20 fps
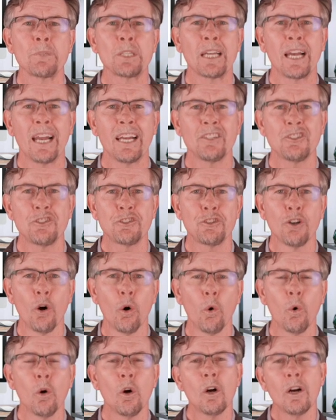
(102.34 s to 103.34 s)
And
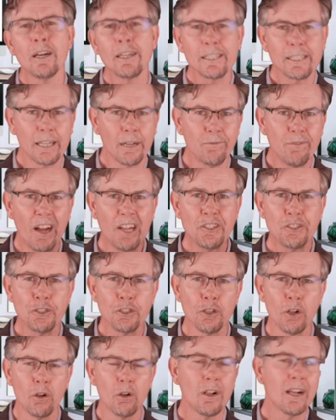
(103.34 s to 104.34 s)
so
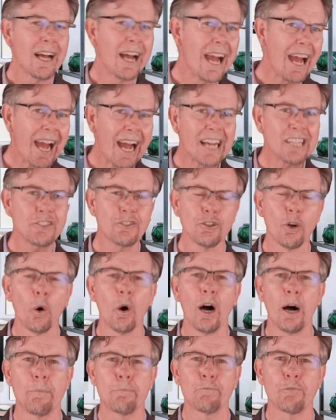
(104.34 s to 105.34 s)
conventional has no
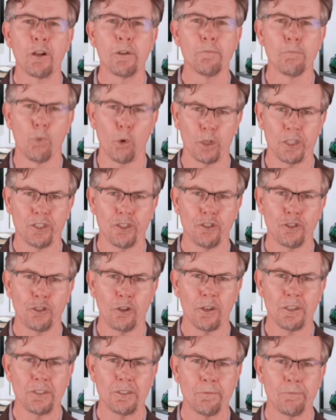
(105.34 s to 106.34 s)
upfront mortgage
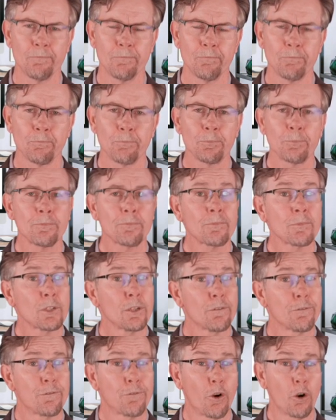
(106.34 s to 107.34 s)
insurance.
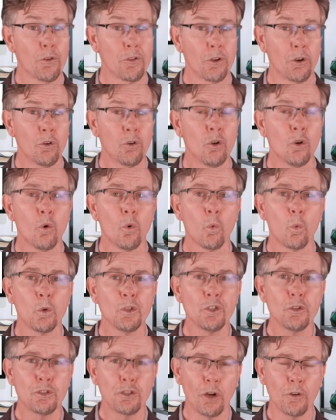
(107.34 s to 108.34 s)
Further, when
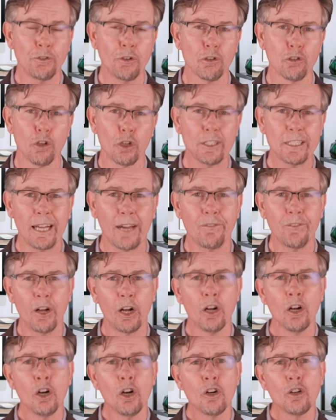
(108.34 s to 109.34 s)
you start to look at the
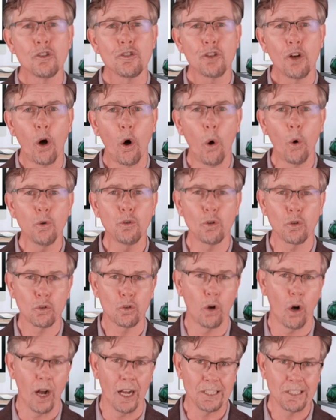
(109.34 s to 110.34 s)
total
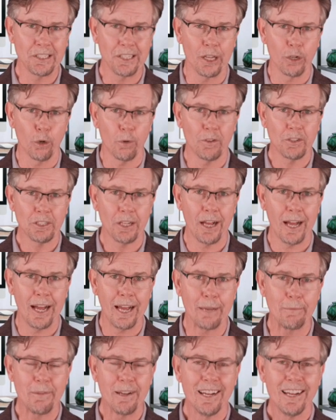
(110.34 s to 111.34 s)
cost then over
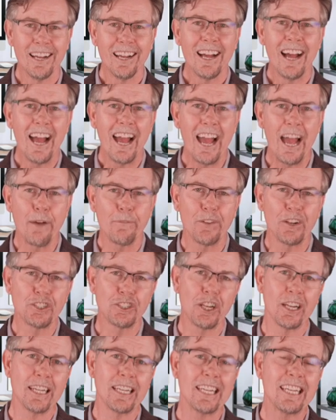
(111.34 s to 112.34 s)
time,
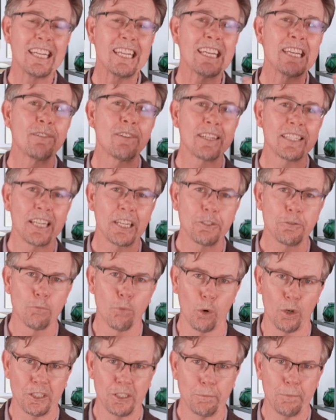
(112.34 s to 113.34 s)
FHA even gets
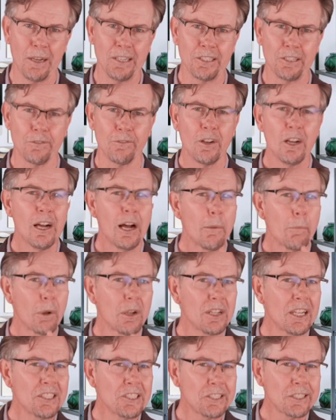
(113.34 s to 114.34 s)
more expensive. But
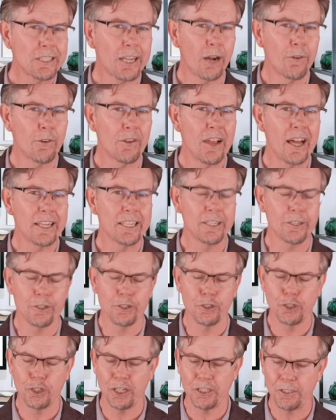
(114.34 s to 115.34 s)
let's cover that here in
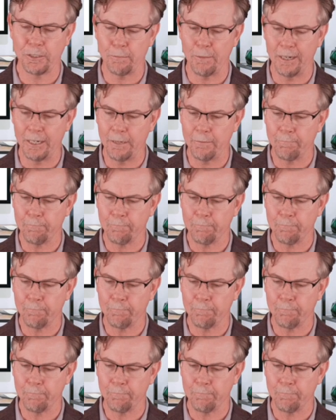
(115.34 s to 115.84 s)
just a minute.